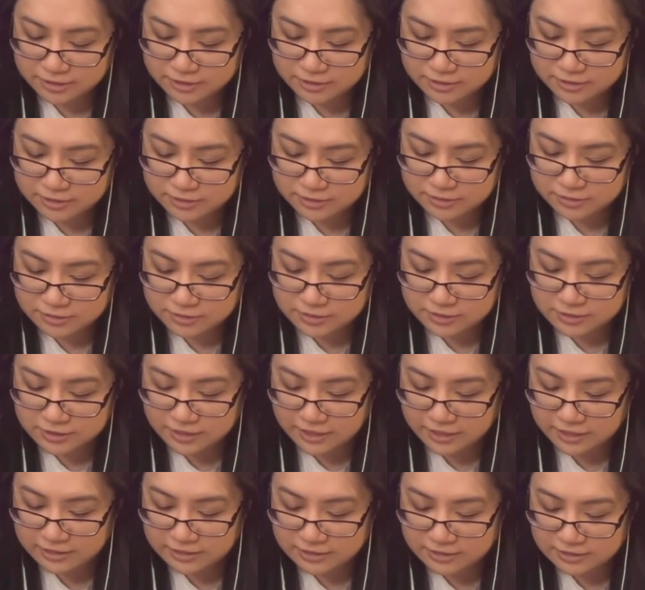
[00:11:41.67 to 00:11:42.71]
So 10
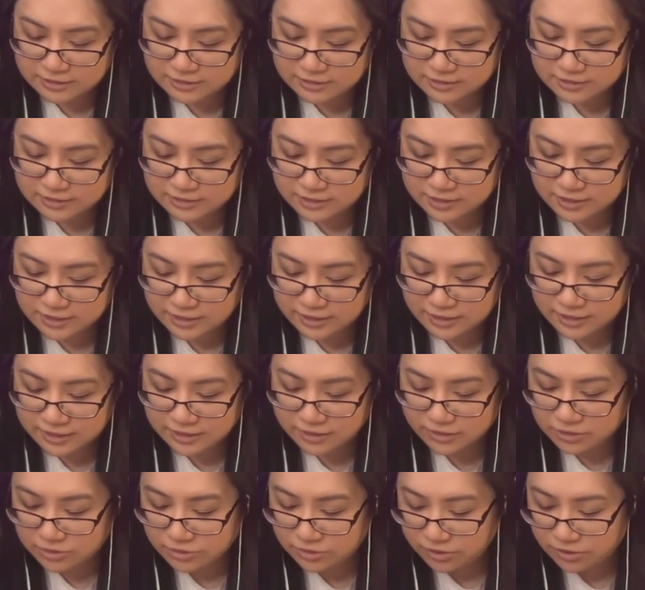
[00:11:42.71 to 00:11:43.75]

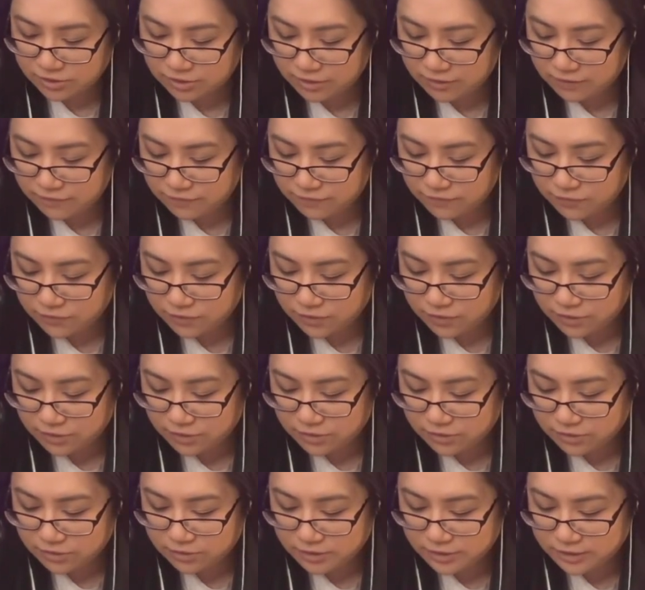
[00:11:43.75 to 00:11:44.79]
sine 34
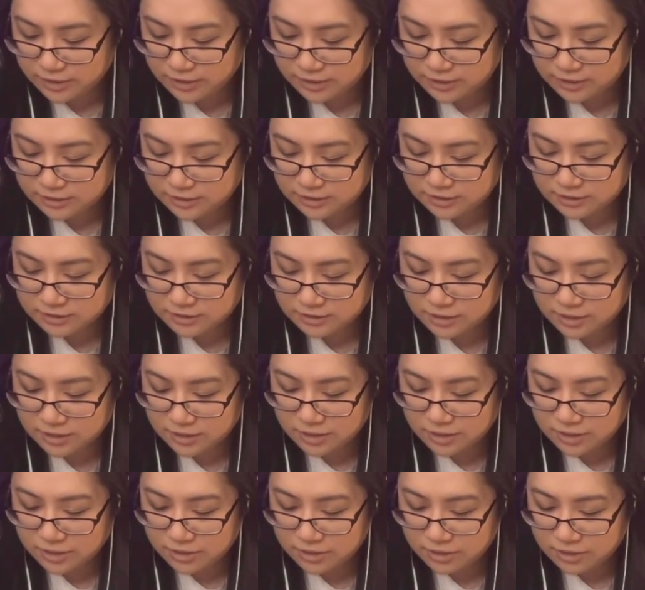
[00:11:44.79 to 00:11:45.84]
degrees
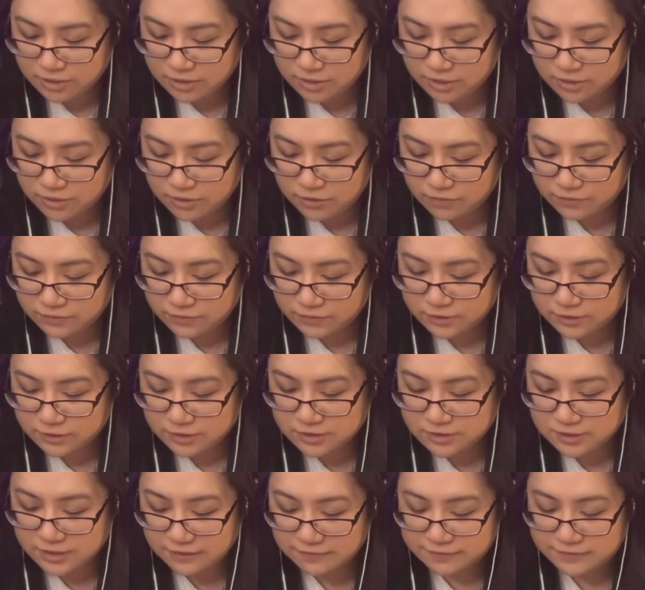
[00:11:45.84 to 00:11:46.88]
over
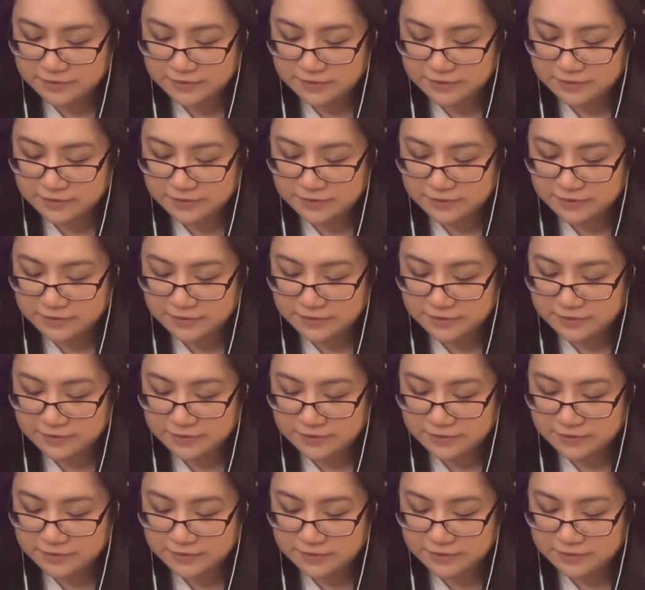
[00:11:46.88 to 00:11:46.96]
7.